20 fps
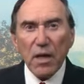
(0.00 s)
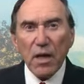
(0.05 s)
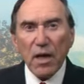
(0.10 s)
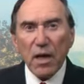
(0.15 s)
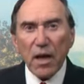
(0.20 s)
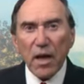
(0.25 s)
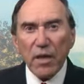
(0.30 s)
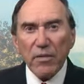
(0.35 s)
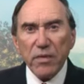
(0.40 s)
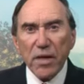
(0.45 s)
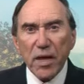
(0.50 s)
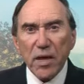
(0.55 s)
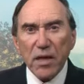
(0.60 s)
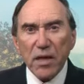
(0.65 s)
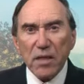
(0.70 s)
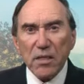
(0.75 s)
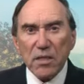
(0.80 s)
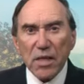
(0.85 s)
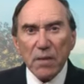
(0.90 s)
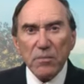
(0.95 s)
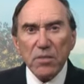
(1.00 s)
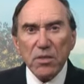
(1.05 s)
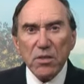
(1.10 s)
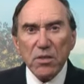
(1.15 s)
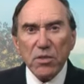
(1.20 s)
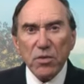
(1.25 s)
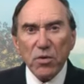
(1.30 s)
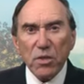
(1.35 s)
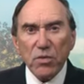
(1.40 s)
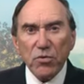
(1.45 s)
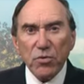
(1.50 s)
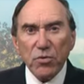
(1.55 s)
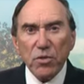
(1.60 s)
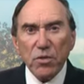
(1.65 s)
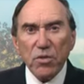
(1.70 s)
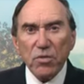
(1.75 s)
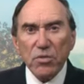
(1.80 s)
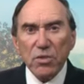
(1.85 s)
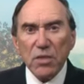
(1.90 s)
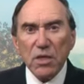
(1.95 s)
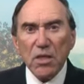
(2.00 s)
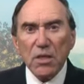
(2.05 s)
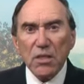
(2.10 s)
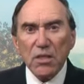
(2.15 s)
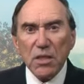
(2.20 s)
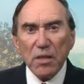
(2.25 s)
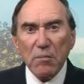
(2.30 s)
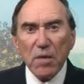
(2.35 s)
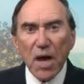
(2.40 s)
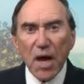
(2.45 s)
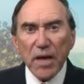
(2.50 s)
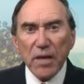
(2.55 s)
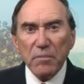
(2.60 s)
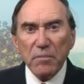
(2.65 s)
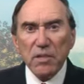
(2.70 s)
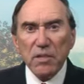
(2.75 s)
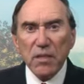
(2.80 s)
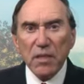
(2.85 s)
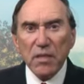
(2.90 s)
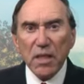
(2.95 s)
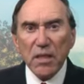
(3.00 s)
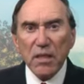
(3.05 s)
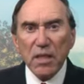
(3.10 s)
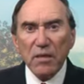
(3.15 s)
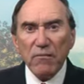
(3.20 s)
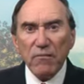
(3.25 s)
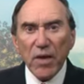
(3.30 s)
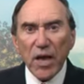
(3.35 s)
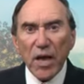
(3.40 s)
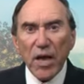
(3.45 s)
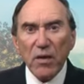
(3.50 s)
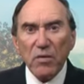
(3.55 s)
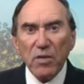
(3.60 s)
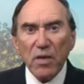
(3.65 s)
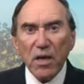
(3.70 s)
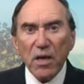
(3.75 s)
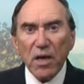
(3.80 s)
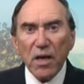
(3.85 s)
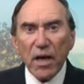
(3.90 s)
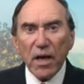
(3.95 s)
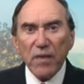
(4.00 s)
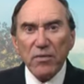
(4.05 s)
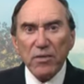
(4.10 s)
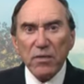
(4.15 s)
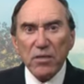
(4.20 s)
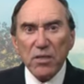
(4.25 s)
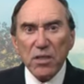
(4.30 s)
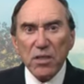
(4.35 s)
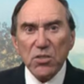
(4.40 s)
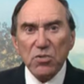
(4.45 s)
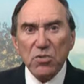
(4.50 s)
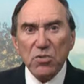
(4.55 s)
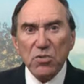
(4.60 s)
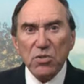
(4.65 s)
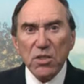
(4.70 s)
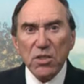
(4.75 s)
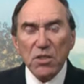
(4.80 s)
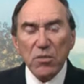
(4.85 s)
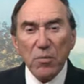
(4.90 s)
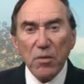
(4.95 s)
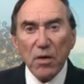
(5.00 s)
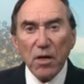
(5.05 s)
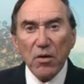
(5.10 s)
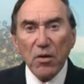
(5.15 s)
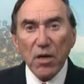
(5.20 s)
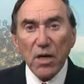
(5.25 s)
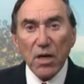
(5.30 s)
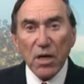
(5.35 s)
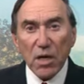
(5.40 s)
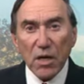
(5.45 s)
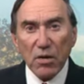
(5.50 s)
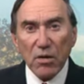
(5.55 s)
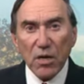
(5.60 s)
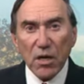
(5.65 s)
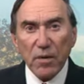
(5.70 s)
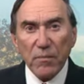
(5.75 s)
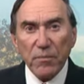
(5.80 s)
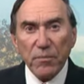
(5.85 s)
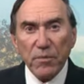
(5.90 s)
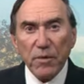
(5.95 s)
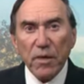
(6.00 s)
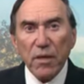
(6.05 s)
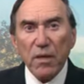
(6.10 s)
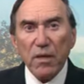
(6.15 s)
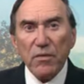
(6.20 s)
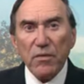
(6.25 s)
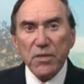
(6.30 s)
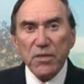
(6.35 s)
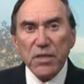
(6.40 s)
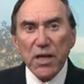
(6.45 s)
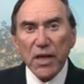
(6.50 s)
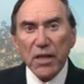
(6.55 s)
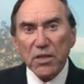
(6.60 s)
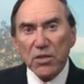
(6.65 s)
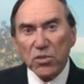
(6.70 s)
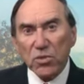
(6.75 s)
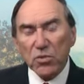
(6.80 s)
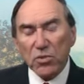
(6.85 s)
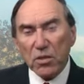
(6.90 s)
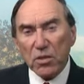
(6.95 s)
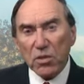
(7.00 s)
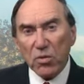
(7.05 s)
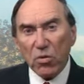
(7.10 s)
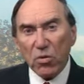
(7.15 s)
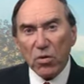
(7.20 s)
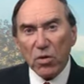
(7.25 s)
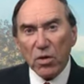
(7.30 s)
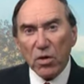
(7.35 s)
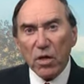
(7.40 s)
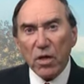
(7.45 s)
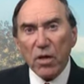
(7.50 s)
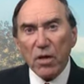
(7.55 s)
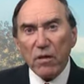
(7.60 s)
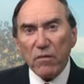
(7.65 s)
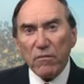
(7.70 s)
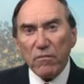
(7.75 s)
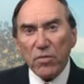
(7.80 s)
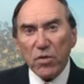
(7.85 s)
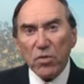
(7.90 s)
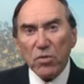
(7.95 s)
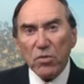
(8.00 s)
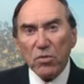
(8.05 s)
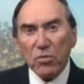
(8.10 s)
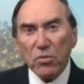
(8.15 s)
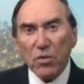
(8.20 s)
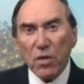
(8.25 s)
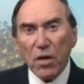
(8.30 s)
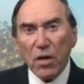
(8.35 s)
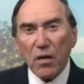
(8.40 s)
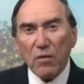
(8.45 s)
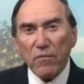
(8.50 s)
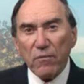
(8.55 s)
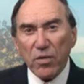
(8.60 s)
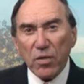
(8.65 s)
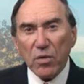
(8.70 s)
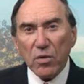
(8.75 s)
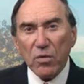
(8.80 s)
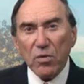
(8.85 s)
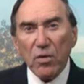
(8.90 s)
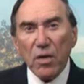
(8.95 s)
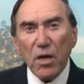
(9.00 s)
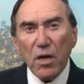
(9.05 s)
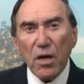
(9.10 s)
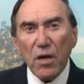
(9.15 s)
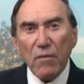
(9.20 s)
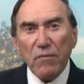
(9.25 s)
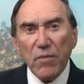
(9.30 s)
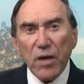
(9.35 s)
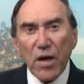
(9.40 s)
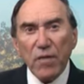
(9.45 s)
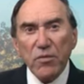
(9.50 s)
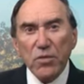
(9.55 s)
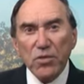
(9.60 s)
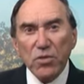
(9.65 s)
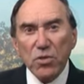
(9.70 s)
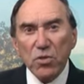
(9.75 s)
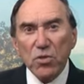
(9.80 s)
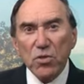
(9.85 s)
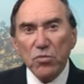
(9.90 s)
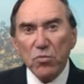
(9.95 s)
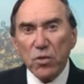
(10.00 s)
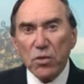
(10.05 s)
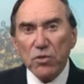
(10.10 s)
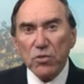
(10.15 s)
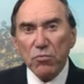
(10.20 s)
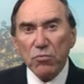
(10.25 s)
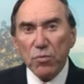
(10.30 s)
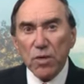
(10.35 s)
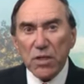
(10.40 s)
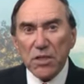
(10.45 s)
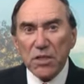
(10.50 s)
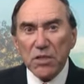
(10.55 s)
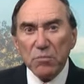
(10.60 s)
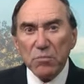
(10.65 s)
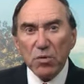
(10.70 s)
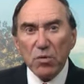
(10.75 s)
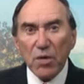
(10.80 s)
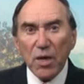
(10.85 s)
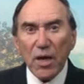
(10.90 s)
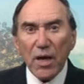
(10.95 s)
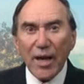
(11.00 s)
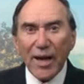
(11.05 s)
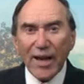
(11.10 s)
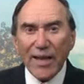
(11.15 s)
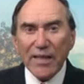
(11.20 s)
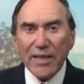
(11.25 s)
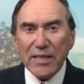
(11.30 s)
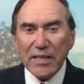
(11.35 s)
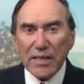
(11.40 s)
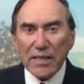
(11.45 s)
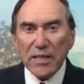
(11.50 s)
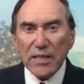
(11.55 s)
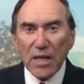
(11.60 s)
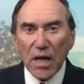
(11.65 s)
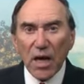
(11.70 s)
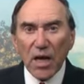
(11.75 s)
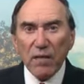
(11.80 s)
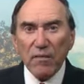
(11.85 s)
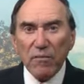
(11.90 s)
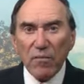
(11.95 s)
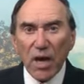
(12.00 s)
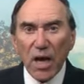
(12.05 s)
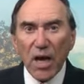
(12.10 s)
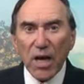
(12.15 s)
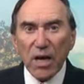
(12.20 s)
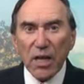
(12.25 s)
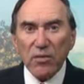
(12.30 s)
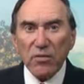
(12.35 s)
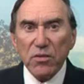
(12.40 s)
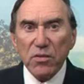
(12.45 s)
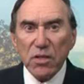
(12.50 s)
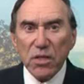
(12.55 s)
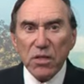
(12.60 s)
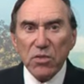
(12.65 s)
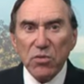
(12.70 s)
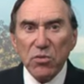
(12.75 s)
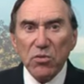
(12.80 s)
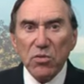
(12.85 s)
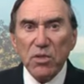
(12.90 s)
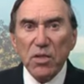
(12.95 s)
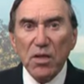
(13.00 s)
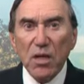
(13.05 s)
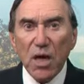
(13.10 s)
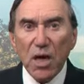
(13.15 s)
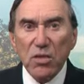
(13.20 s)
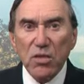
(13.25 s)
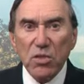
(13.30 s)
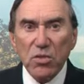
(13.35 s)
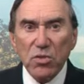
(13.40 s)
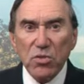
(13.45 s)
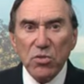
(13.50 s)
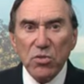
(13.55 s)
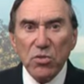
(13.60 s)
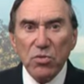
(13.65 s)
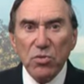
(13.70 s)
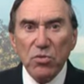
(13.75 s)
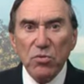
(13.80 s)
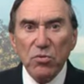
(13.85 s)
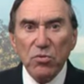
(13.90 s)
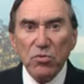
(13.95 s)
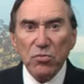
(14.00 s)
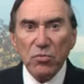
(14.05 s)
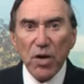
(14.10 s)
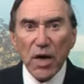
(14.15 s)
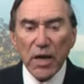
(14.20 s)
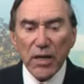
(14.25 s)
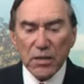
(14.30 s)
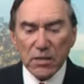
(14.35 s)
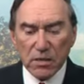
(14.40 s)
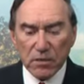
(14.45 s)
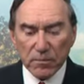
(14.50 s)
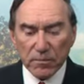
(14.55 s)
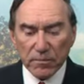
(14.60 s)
and they attempted to introduce some items that they found at the teacher's disciplinary hearing. The Second Circuit Court view found the search was reasonable and did not violate the teacher's constitutional rights.